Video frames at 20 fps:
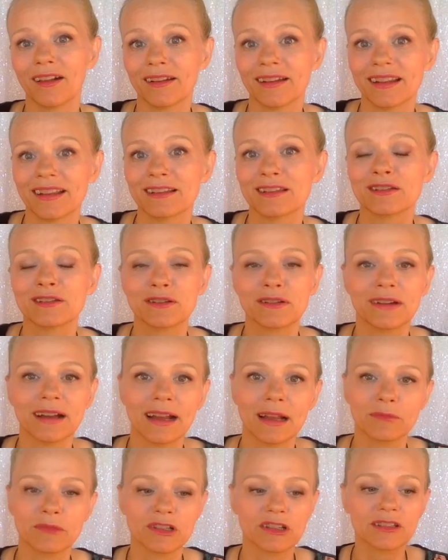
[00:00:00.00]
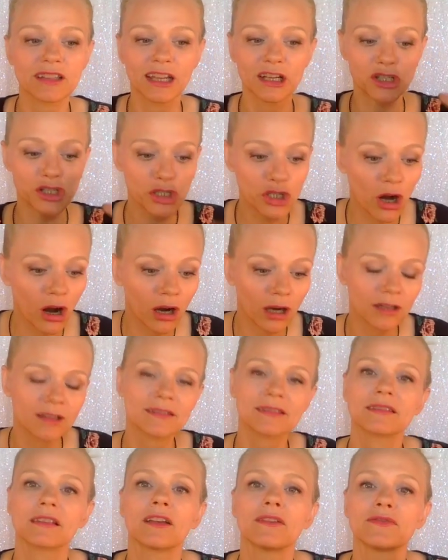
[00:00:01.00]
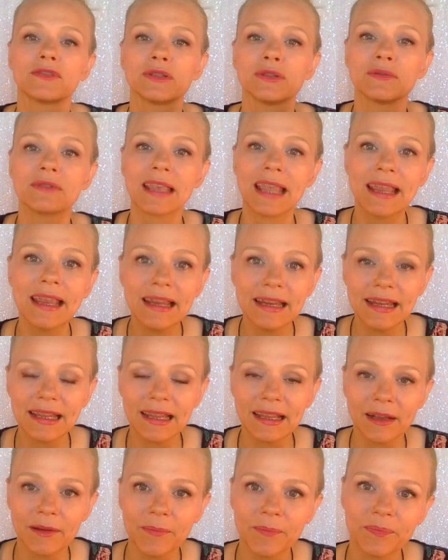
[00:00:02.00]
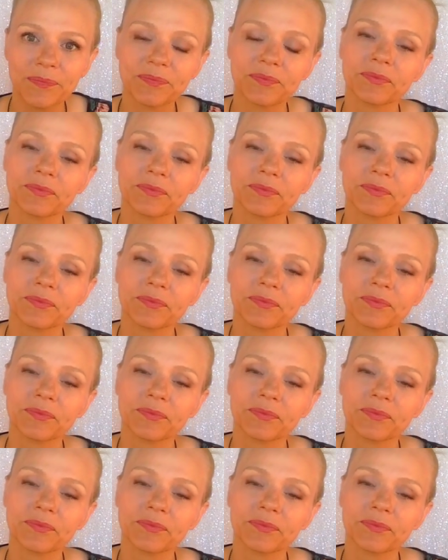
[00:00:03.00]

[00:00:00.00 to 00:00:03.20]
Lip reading: on Instagram, just like chunks of zucchini,